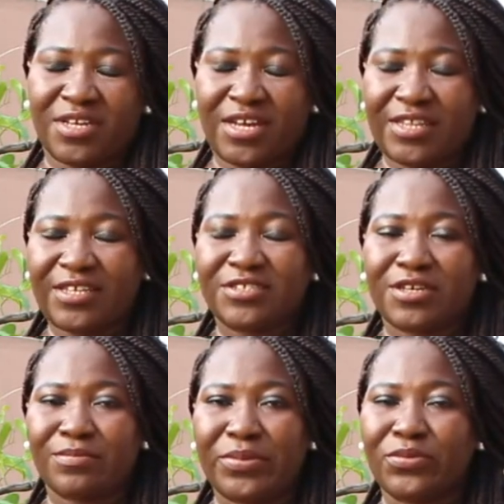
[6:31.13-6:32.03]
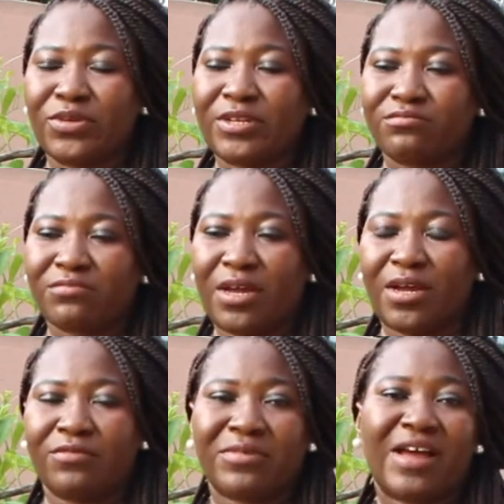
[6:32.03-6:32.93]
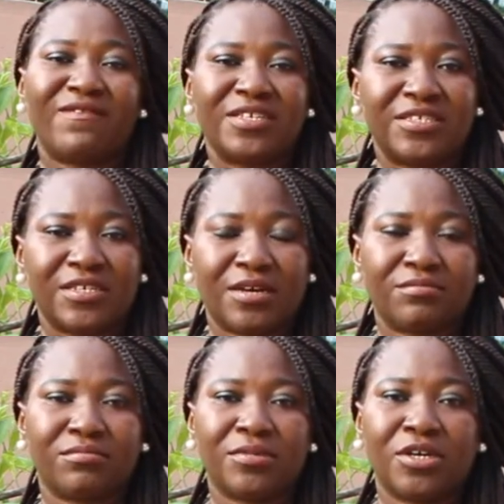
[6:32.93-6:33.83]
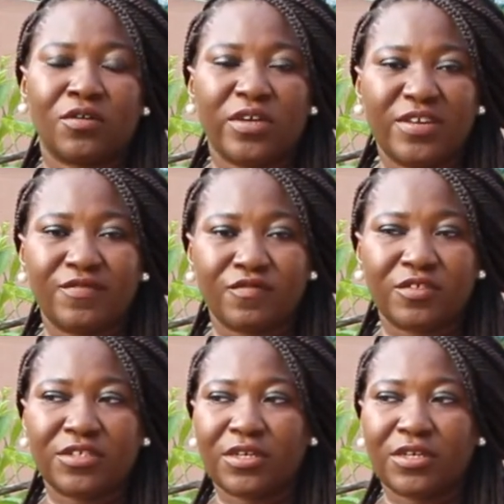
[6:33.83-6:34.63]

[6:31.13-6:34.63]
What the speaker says: I think some people harvest yam even